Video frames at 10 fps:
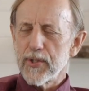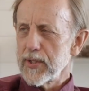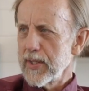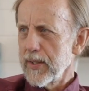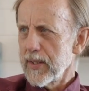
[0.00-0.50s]

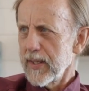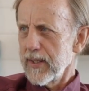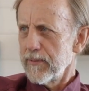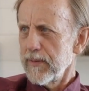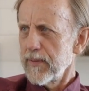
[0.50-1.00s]
16th,
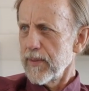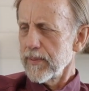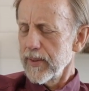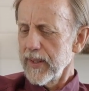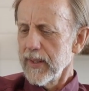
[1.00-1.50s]

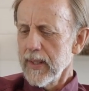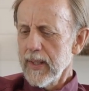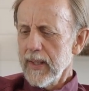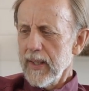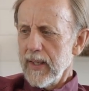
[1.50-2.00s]
1953.
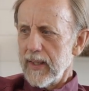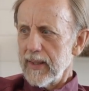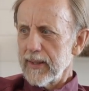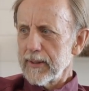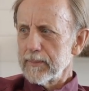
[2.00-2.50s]

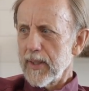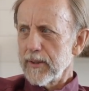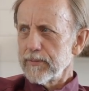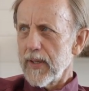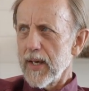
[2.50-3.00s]

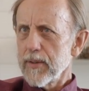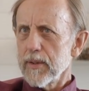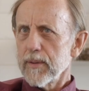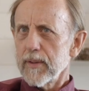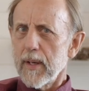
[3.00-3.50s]
My
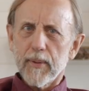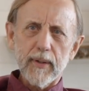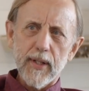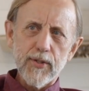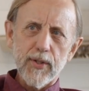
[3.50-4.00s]
father,
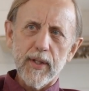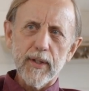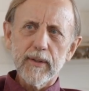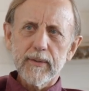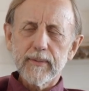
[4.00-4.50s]
chemical
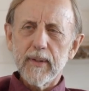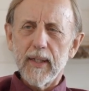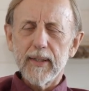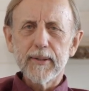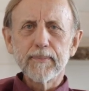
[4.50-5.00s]
engineer.
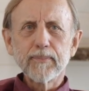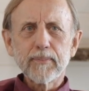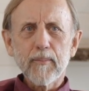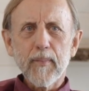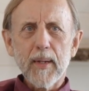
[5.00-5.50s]

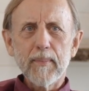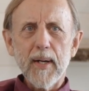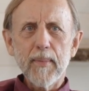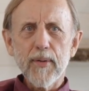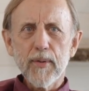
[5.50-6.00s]

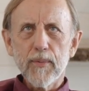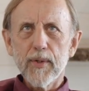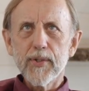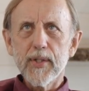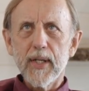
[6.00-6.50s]
My mother
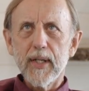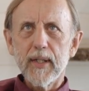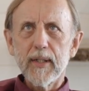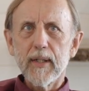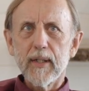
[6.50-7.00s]
was
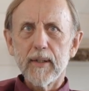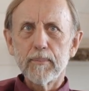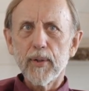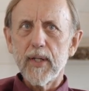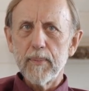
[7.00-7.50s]
a
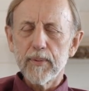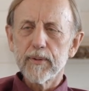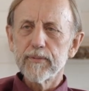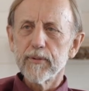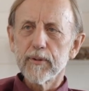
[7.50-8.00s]

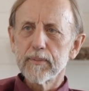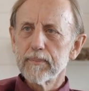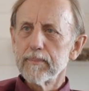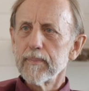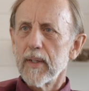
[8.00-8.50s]
bookkeeper for
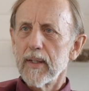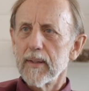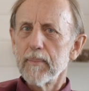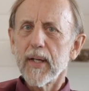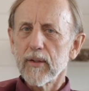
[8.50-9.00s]

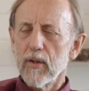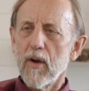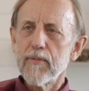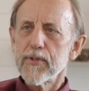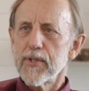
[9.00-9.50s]
medical
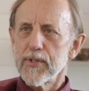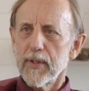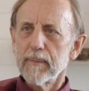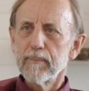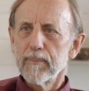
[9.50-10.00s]
offices
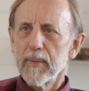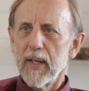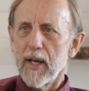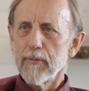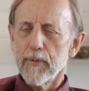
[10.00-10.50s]
and
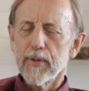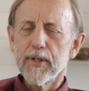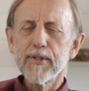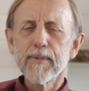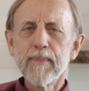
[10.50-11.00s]
other
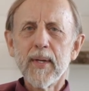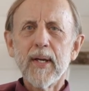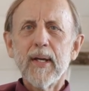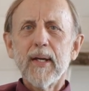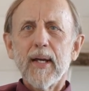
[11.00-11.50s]
things,
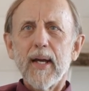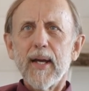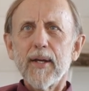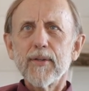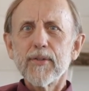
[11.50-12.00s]

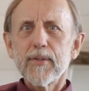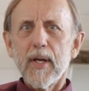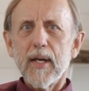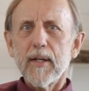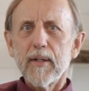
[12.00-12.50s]
and
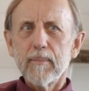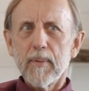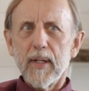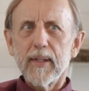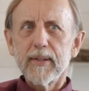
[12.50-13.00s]
had
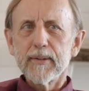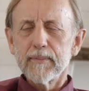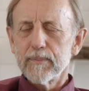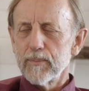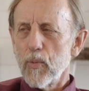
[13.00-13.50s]
a
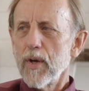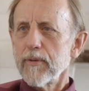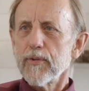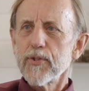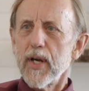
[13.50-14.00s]

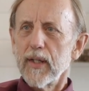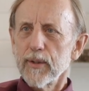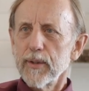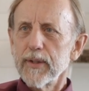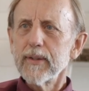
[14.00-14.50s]
wonderful
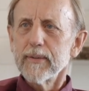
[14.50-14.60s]
childhood.